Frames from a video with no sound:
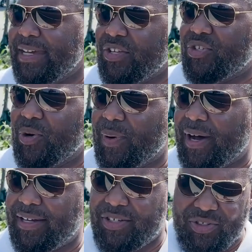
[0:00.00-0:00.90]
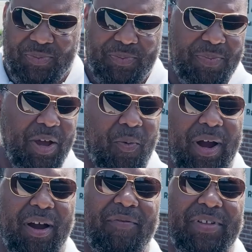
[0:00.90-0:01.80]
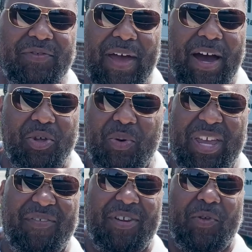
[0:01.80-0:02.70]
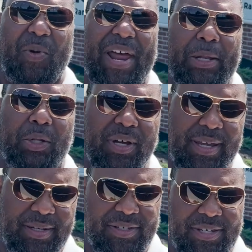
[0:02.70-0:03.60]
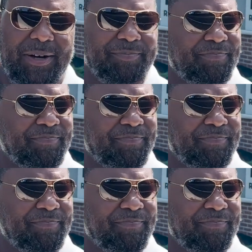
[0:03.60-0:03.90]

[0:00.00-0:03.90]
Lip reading: So just be aware of its value, even if you're not looking to sell.